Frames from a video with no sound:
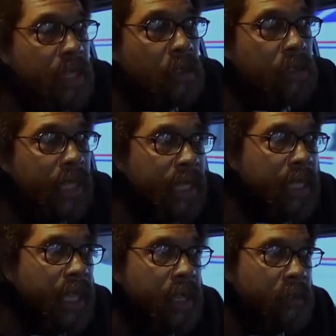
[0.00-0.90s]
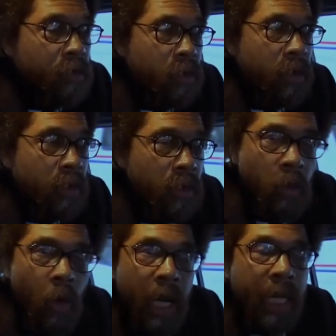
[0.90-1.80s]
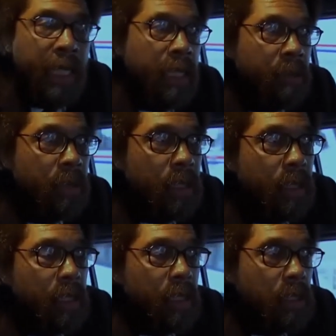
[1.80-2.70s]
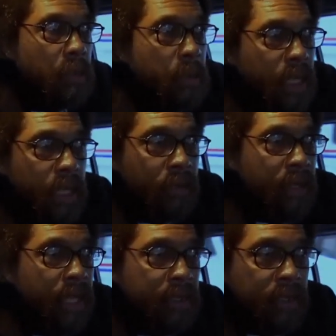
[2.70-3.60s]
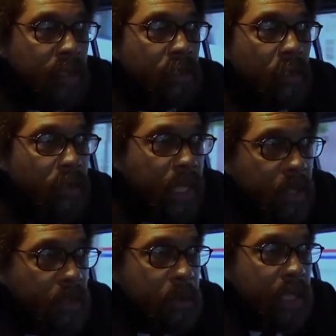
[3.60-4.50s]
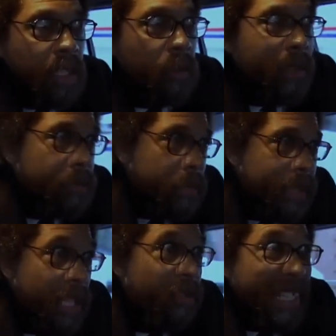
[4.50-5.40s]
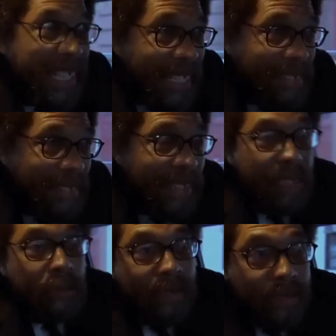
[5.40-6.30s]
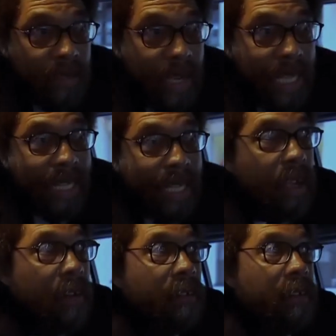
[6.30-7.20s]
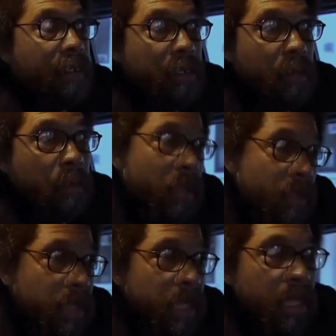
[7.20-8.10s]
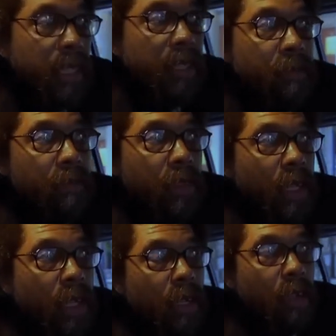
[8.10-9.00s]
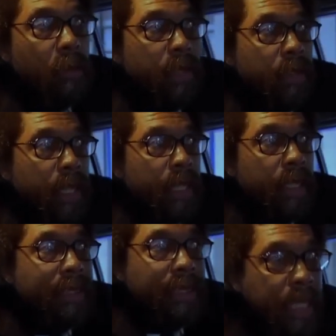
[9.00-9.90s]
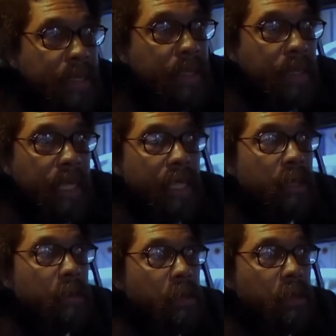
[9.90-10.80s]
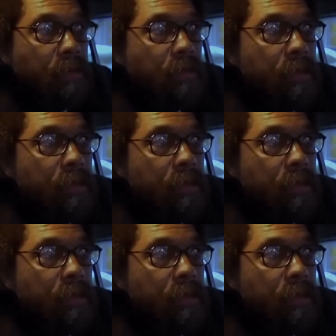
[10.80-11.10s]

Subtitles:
that goes hand in hand with truth. This is why so many of the existential thinkers, be they religious like Meister Eckhart or Paul Tillich, or be they secular like Camus